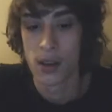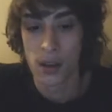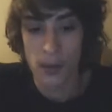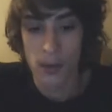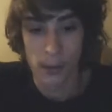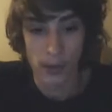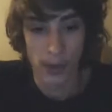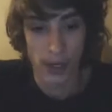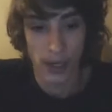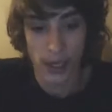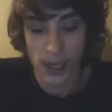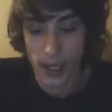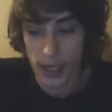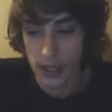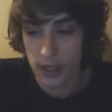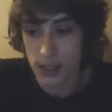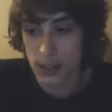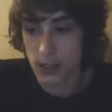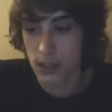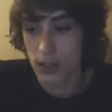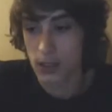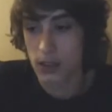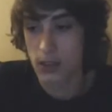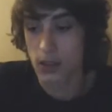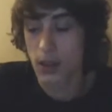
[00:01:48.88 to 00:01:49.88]
But
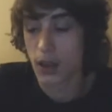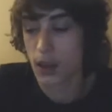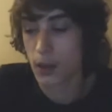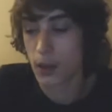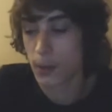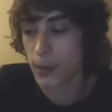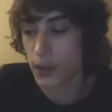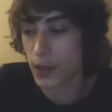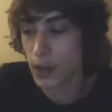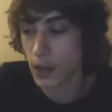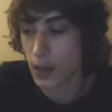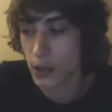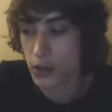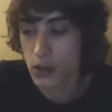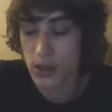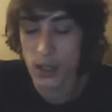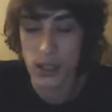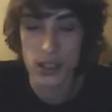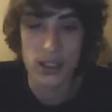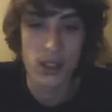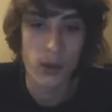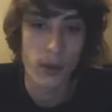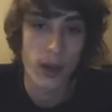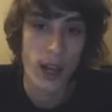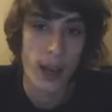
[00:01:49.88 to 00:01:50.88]
it's going to be interesting
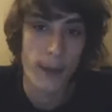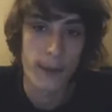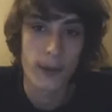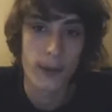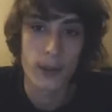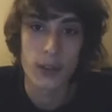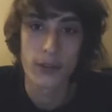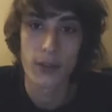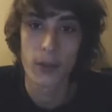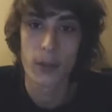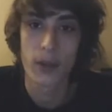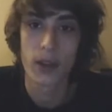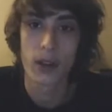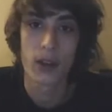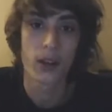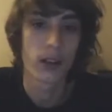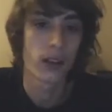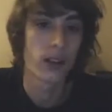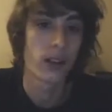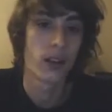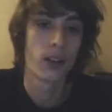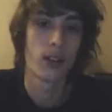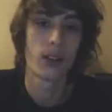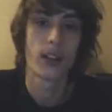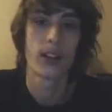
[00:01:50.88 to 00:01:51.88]
to see what happens from here.
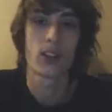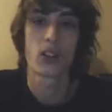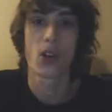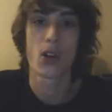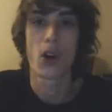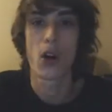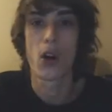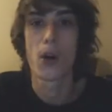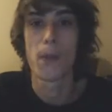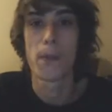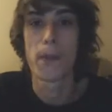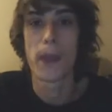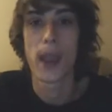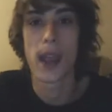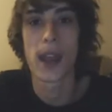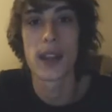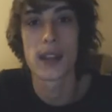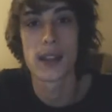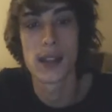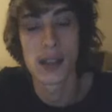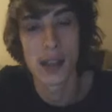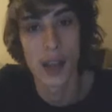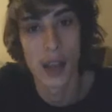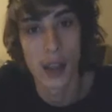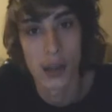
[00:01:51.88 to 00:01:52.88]
You know, let's all band
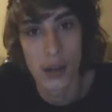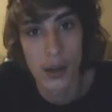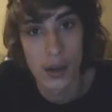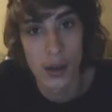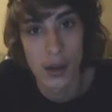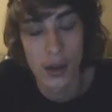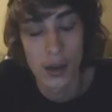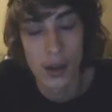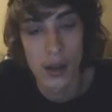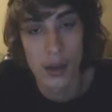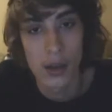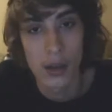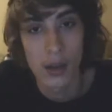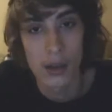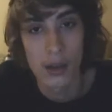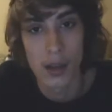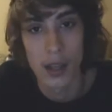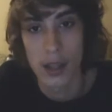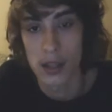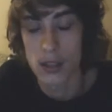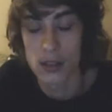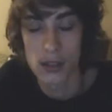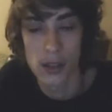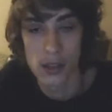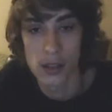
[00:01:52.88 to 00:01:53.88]
together.
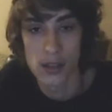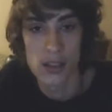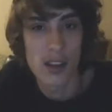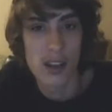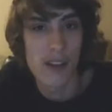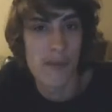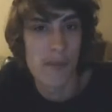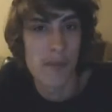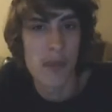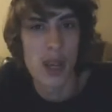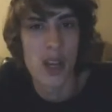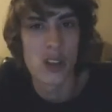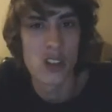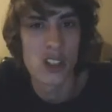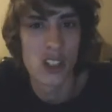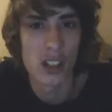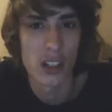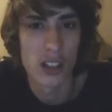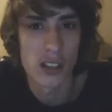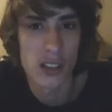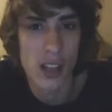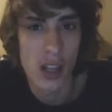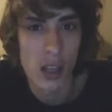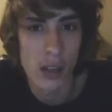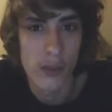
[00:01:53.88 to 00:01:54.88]
And instead of bitching at
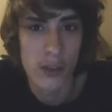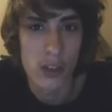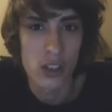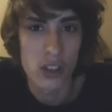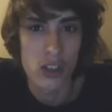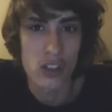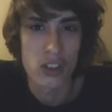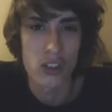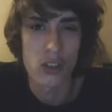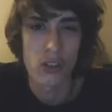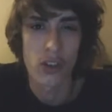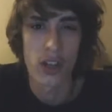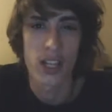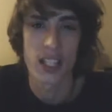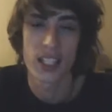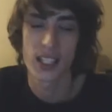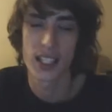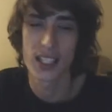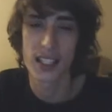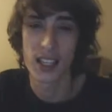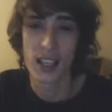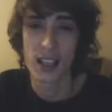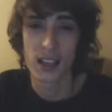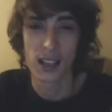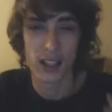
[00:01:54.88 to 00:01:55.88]
our television screens,
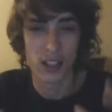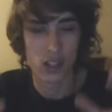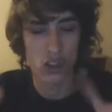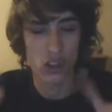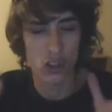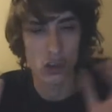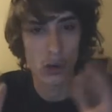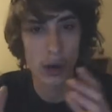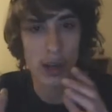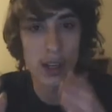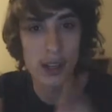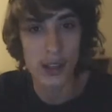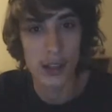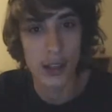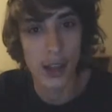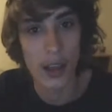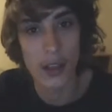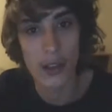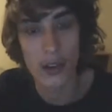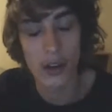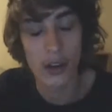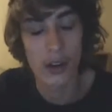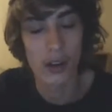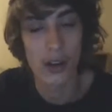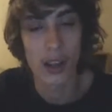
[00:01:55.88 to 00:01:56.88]
let's join
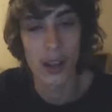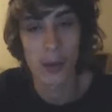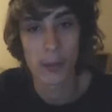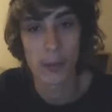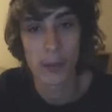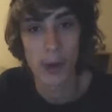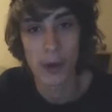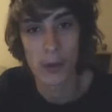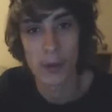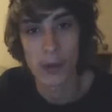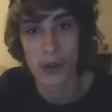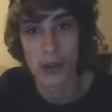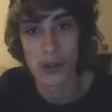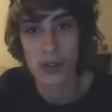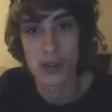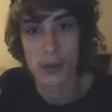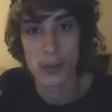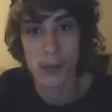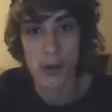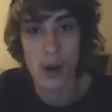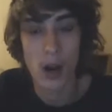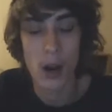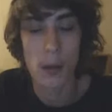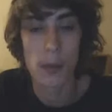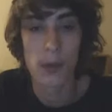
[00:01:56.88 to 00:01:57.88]
together. And when there's a
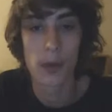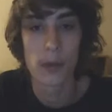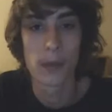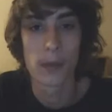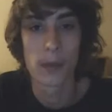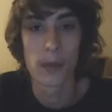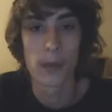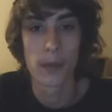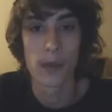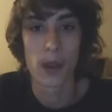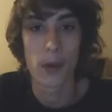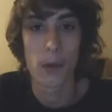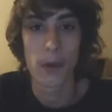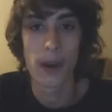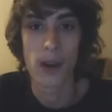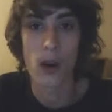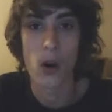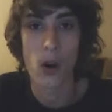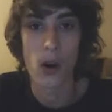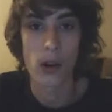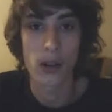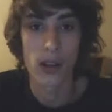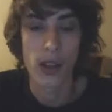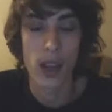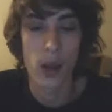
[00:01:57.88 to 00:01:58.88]
problem that we
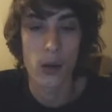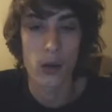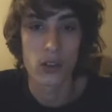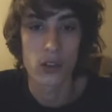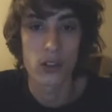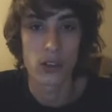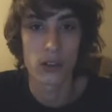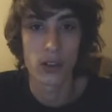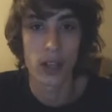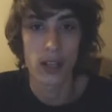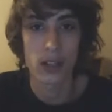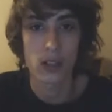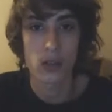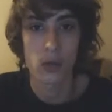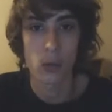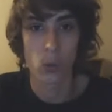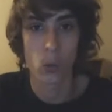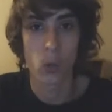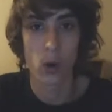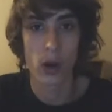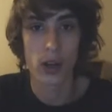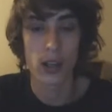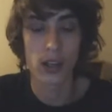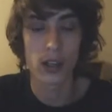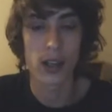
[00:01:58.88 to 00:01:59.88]
all encounter, let's
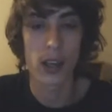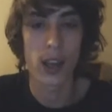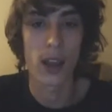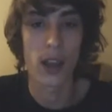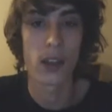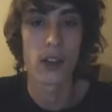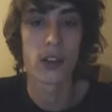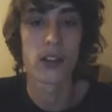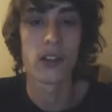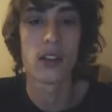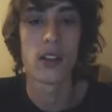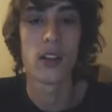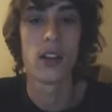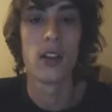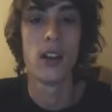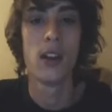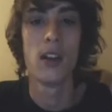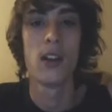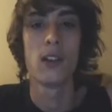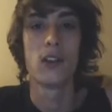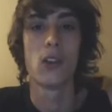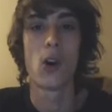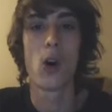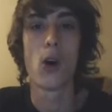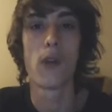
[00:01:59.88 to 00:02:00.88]
work together
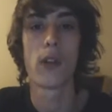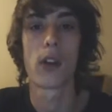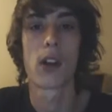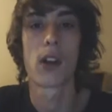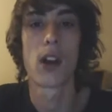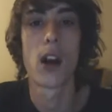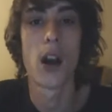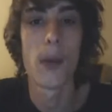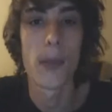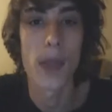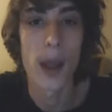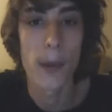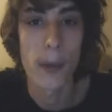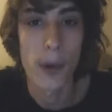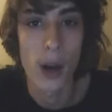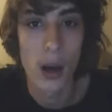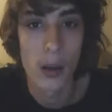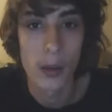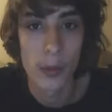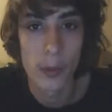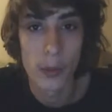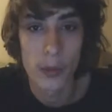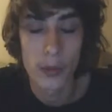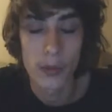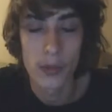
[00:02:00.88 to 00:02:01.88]
to overcome that
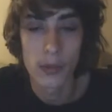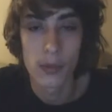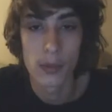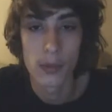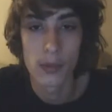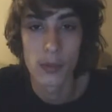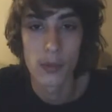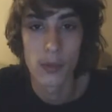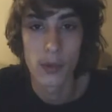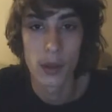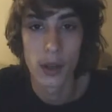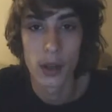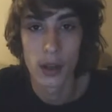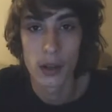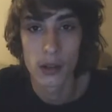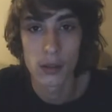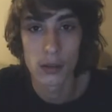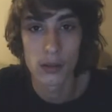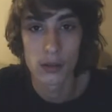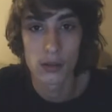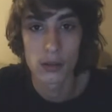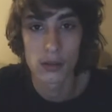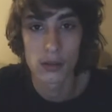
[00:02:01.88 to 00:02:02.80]
problem. You know,